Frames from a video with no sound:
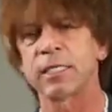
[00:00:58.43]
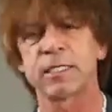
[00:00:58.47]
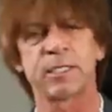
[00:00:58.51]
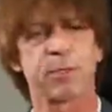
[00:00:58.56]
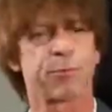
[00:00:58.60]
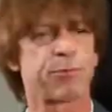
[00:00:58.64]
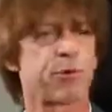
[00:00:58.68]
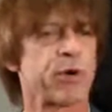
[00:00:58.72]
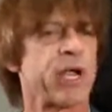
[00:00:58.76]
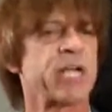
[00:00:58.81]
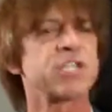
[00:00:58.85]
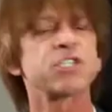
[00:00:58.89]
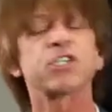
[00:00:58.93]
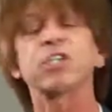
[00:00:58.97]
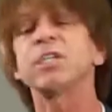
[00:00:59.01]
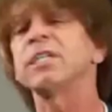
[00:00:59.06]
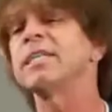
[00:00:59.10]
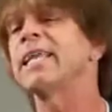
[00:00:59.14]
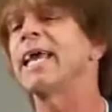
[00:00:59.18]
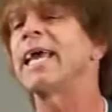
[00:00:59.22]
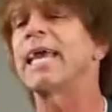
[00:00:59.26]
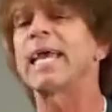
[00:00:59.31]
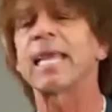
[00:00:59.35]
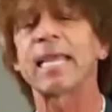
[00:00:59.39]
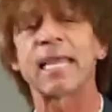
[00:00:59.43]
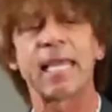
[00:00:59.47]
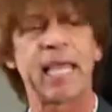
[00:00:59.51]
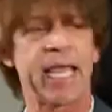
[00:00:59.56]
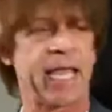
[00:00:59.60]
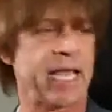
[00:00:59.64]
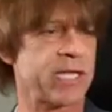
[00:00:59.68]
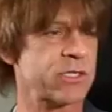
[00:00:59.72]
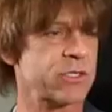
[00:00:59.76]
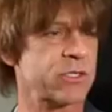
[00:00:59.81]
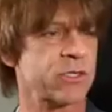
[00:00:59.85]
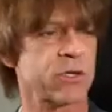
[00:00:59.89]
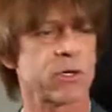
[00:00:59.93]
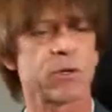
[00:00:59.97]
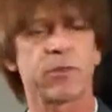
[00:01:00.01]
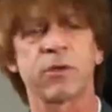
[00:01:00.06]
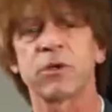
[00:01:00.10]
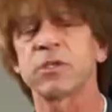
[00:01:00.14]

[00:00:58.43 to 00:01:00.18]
depression, cancer.